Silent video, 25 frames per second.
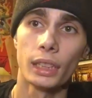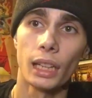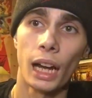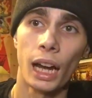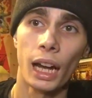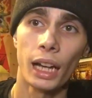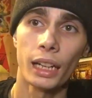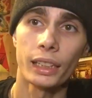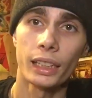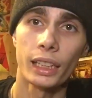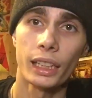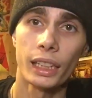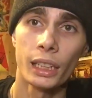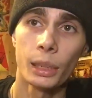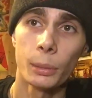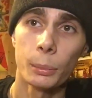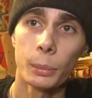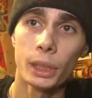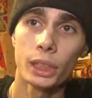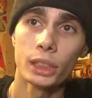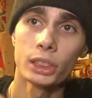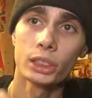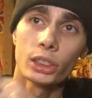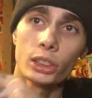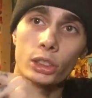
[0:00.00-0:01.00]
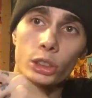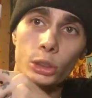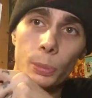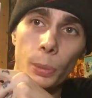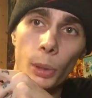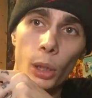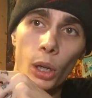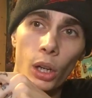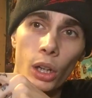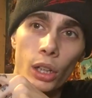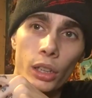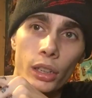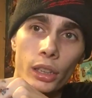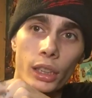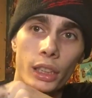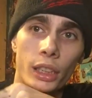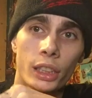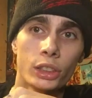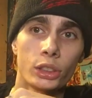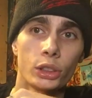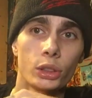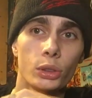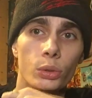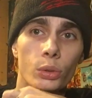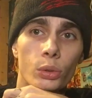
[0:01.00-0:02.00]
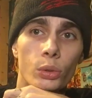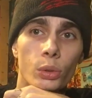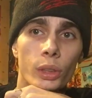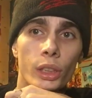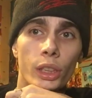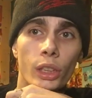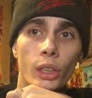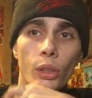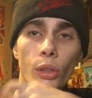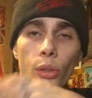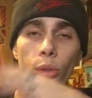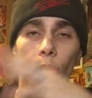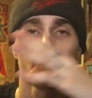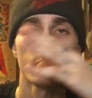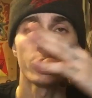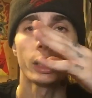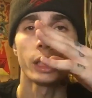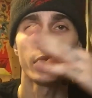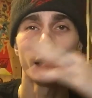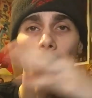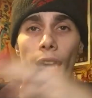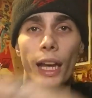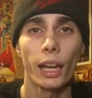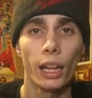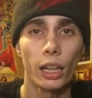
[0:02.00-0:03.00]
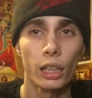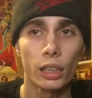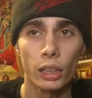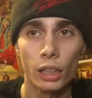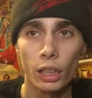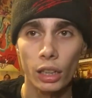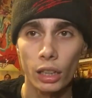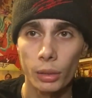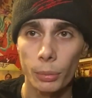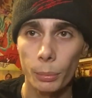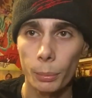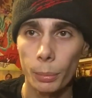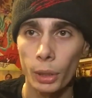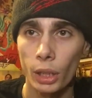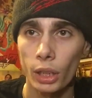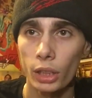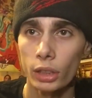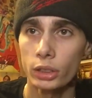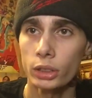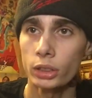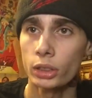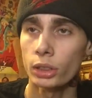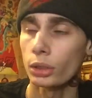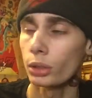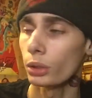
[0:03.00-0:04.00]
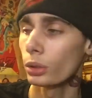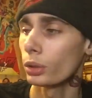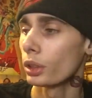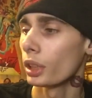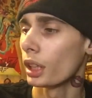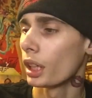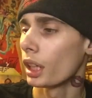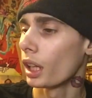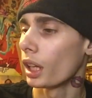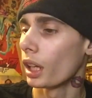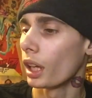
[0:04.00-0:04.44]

on the Image, Spawn issue 303, Hell Hunt part 2.